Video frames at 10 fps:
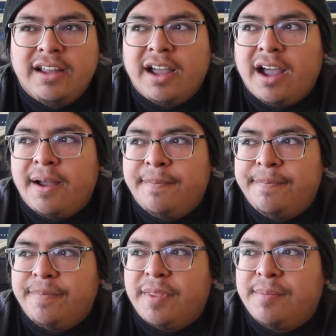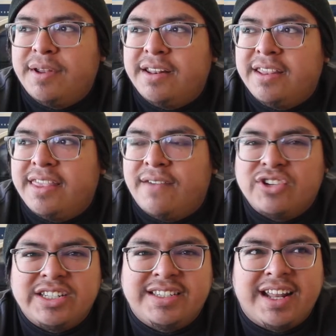Um, but ever
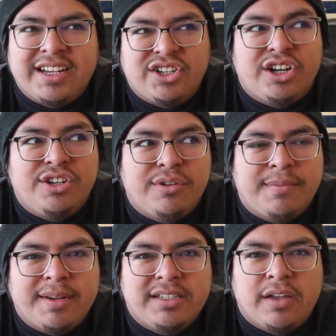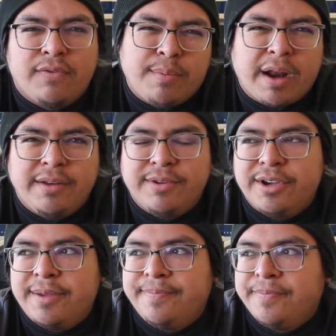since then, I started doing it myself, or Brandy would
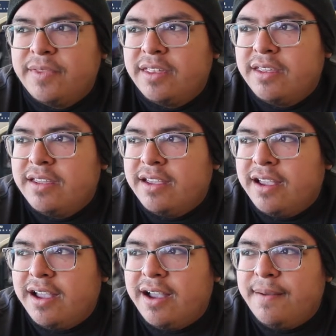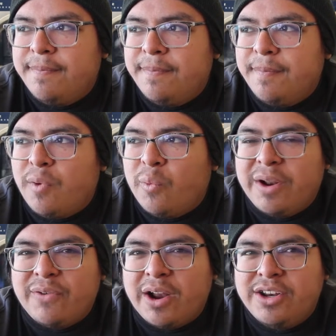do it. Um, but
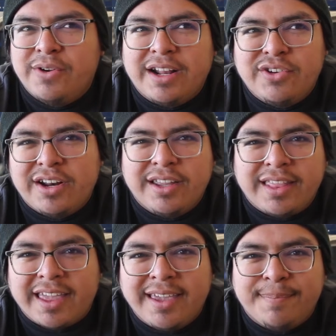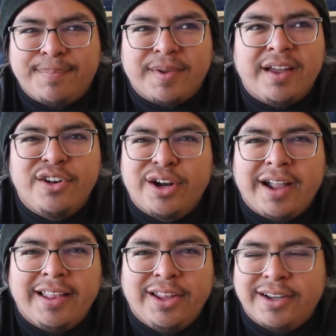whenever I do it, I try to get that hip
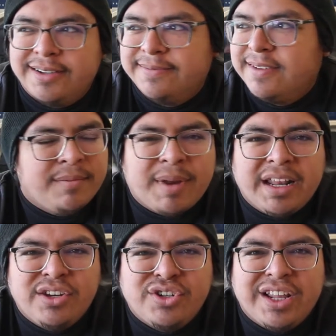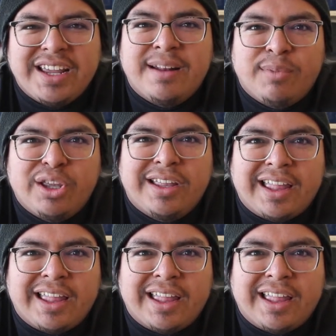undercut look, but I usually end up looking